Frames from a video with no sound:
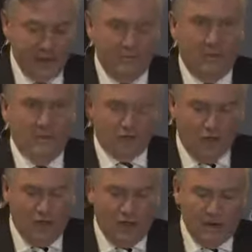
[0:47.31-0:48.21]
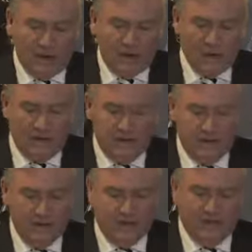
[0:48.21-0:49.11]
my sole motivation
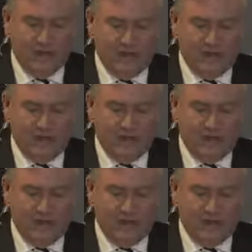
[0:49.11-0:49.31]
was to